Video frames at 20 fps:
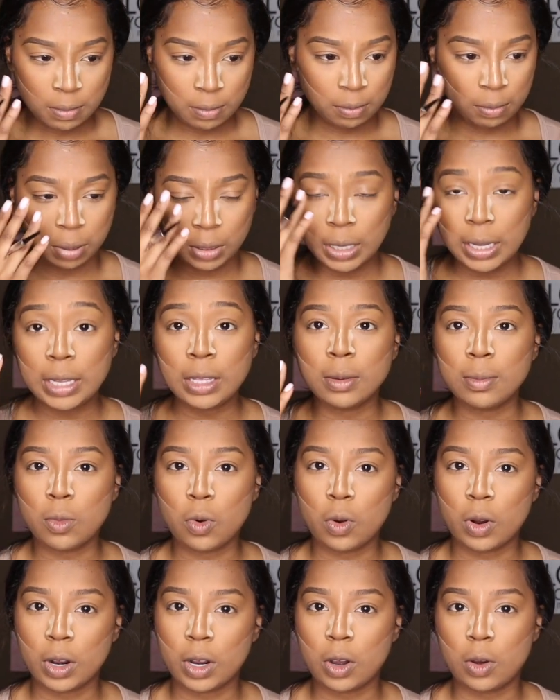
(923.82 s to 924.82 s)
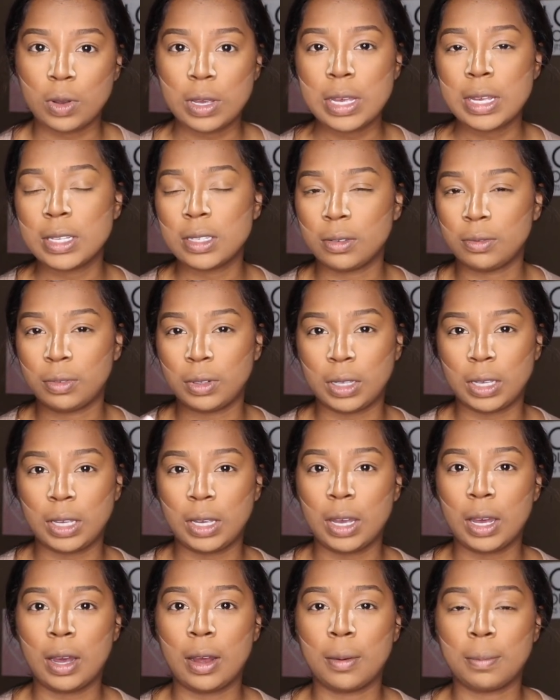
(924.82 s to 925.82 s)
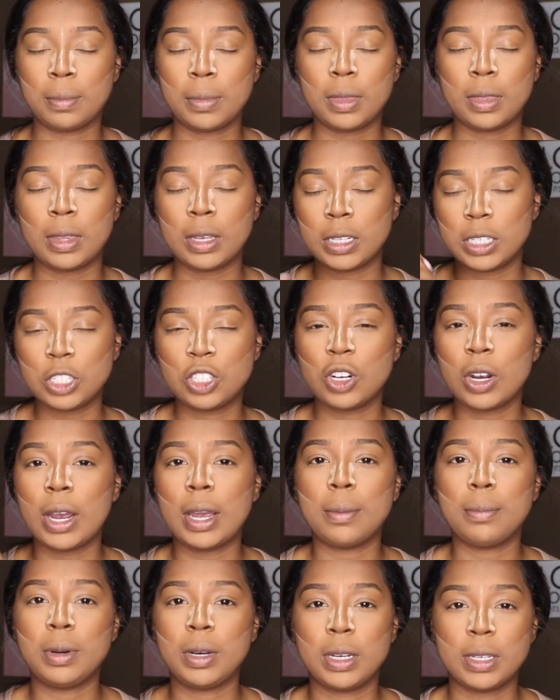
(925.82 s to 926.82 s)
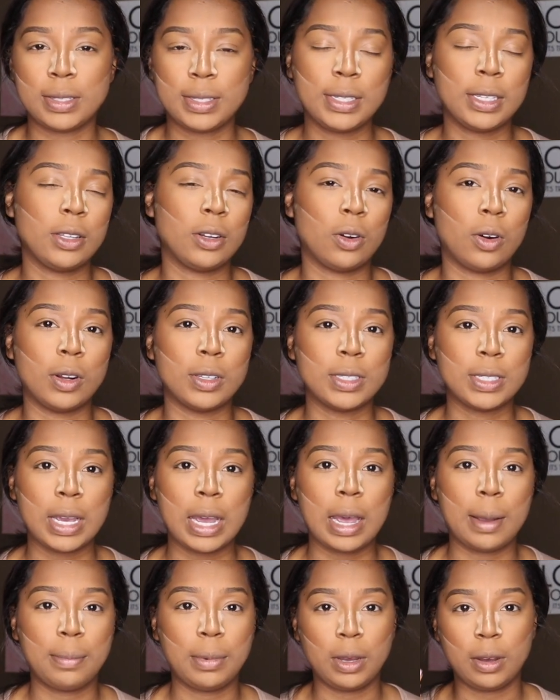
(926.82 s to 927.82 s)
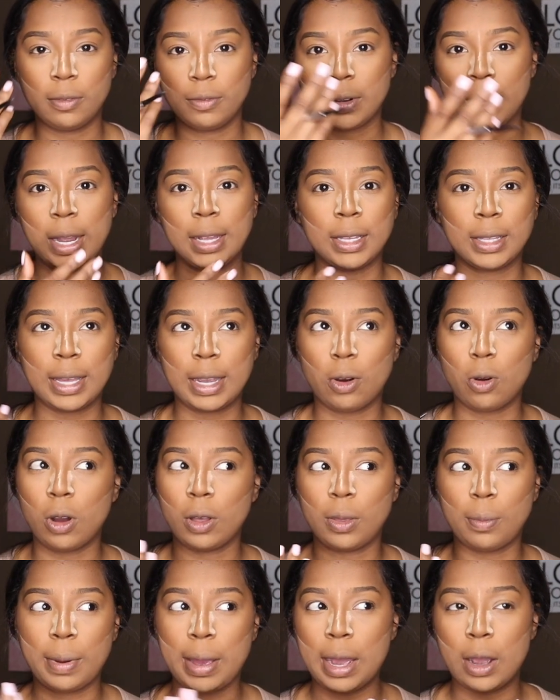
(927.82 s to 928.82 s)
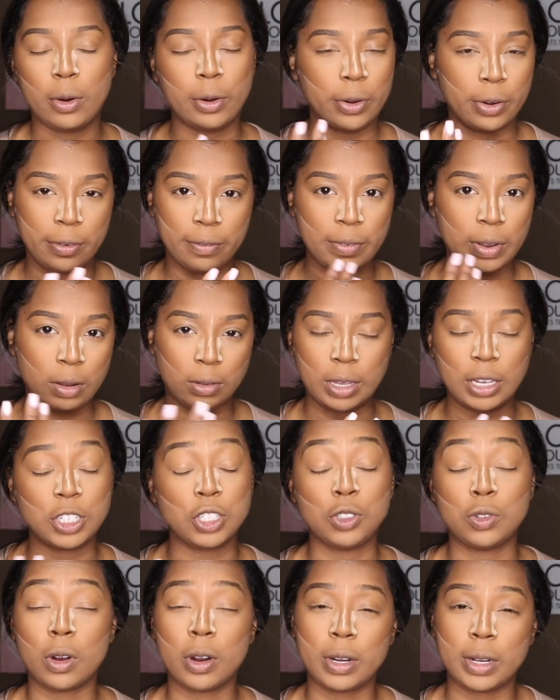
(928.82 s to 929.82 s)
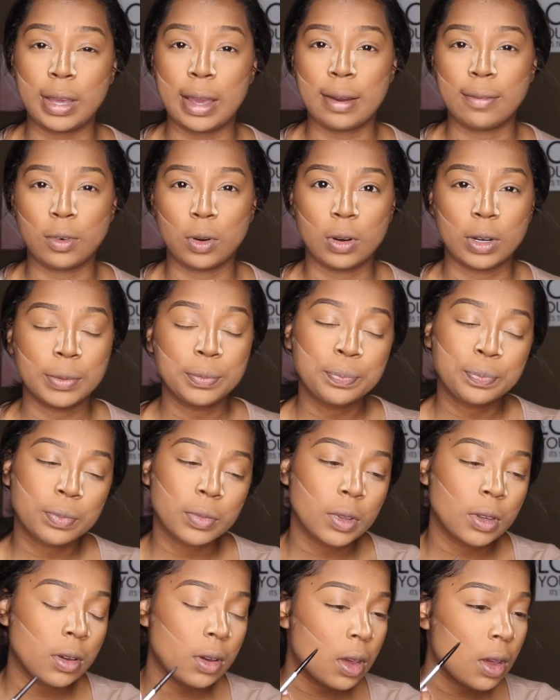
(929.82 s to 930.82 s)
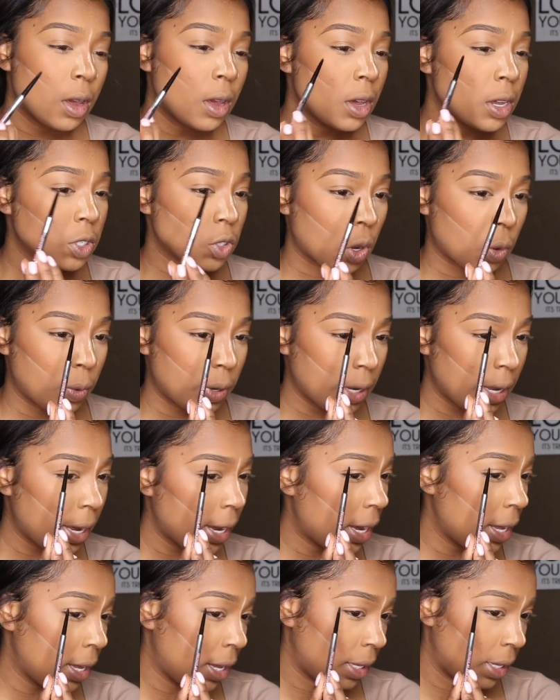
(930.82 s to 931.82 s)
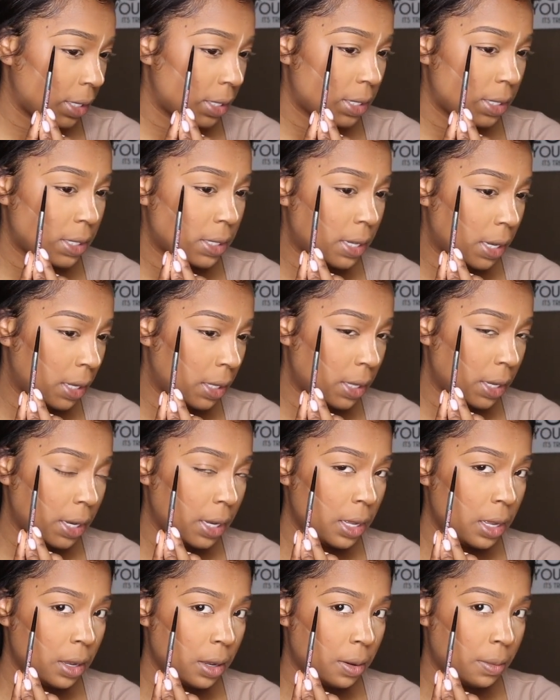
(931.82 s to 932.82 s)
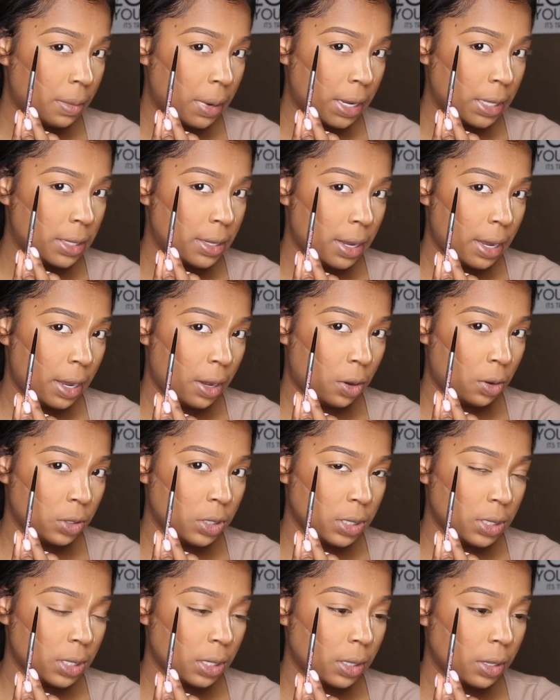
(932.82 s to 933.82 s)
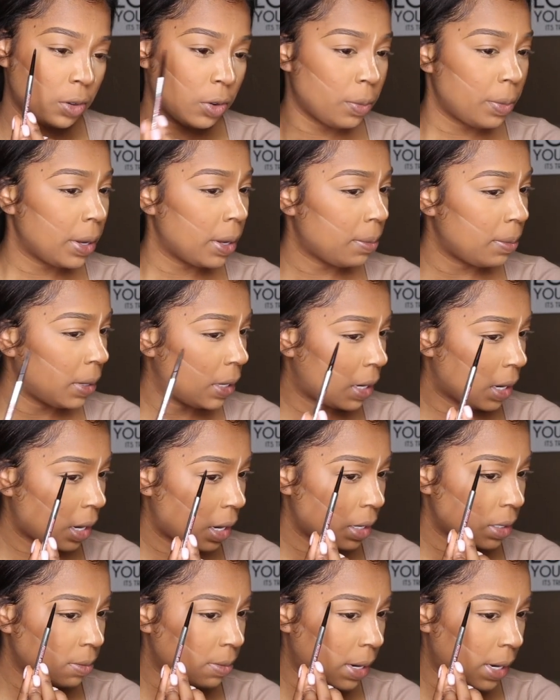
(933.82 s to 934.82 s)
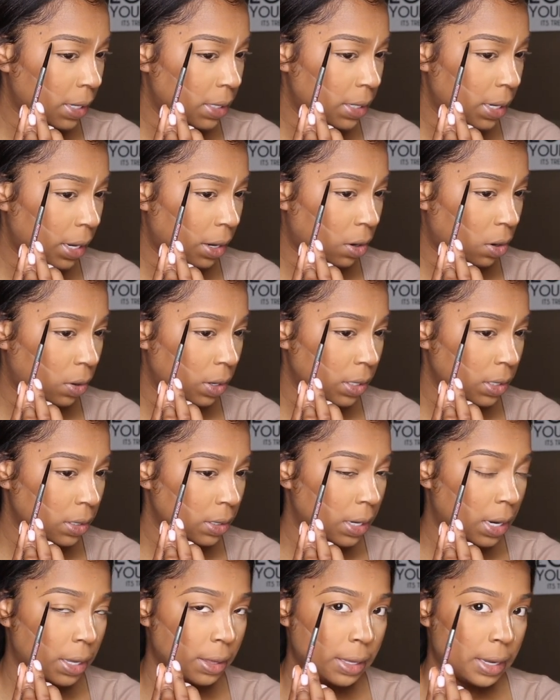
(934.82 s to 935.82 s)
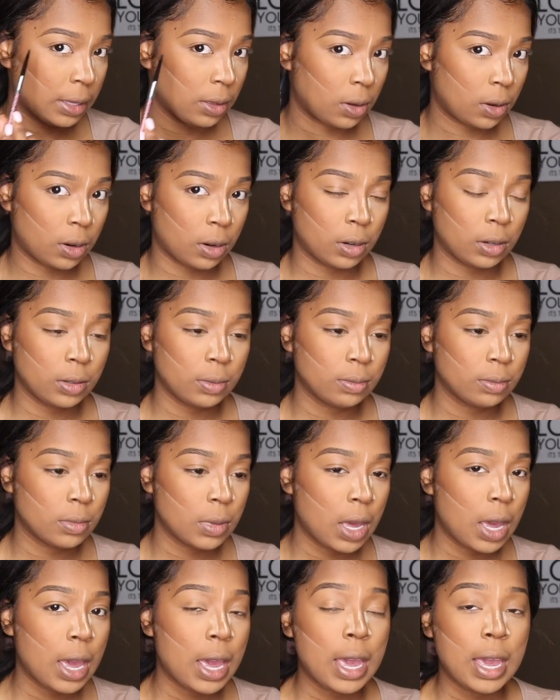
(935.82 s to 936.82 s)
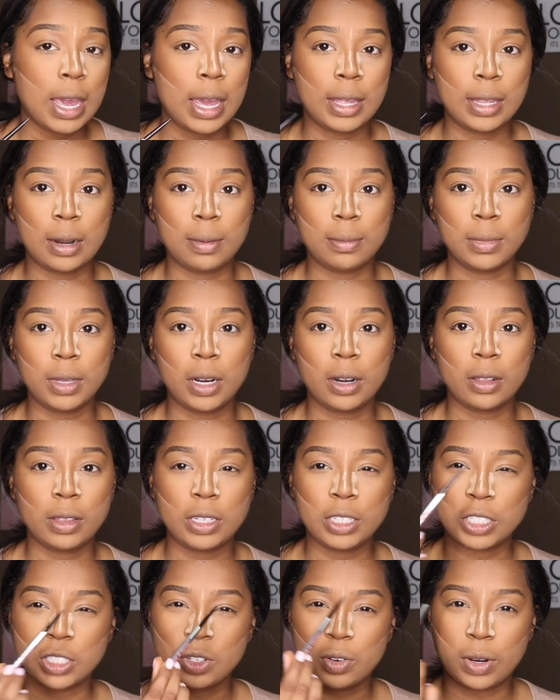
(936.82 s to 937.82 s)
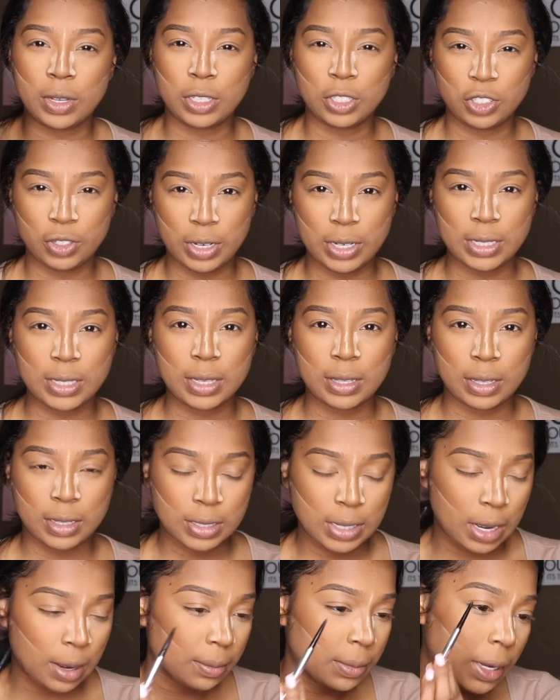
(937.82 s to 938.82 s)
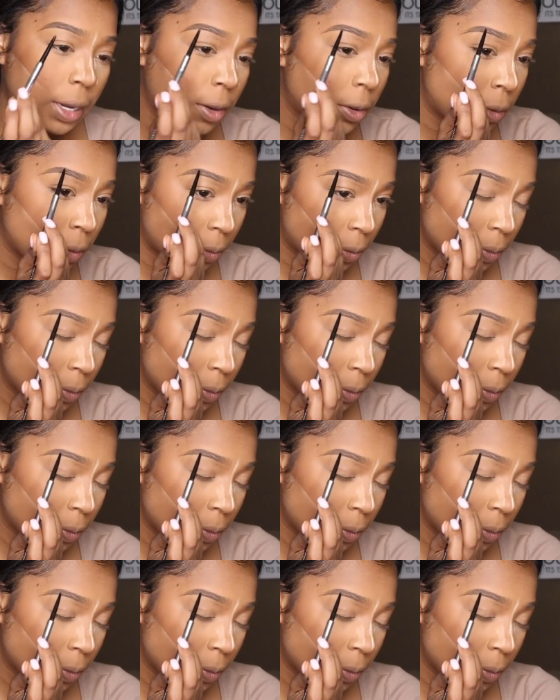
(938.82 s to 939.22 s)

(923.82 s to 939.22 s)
blend more cohesively than to try and put concealer on top of kind of like all the powder and foundation you already have on. So I went ahead and extended my tail just a little bit because my tail is not that long. And I'm literally just going to trace the top now.